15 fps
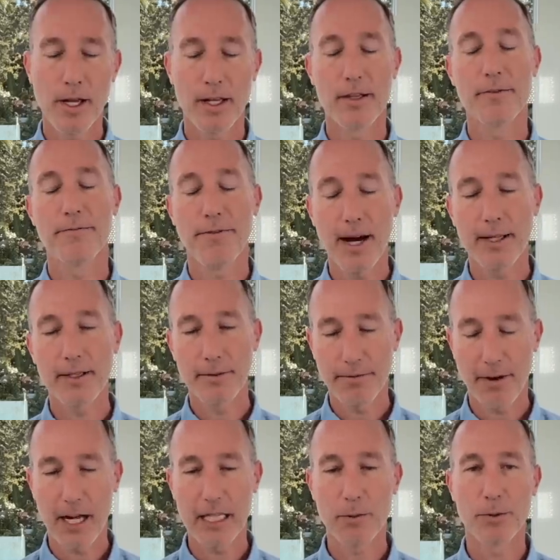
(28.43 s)
And then
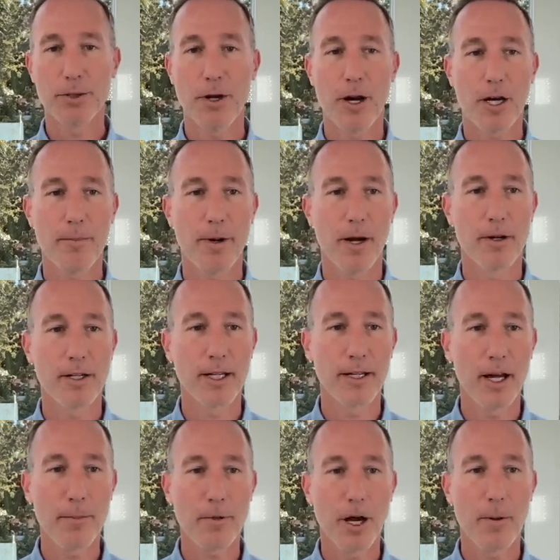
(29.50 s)
finally, we'll talk about an
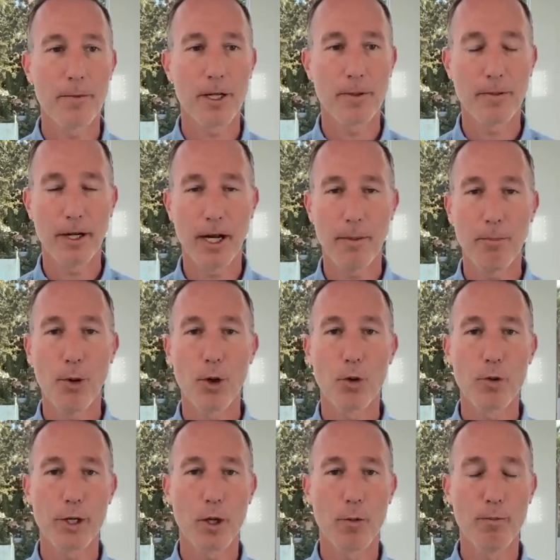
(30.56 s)
upcoming Puerto
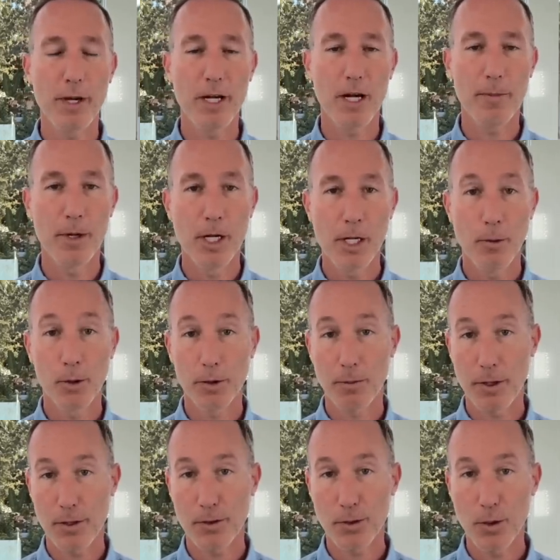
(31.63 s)
Rico meetup, which will be
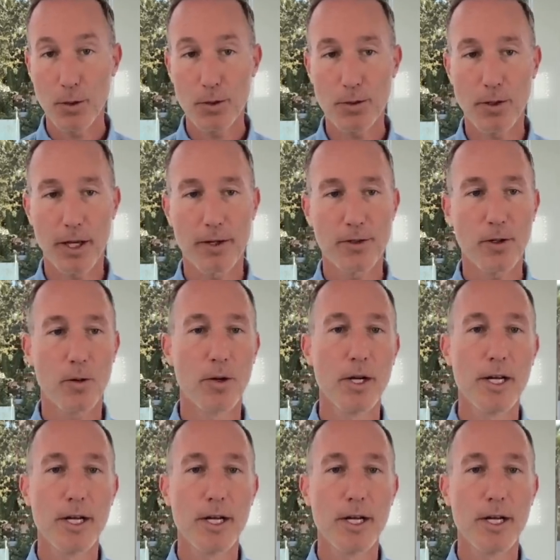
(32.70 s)
this Tuesday. So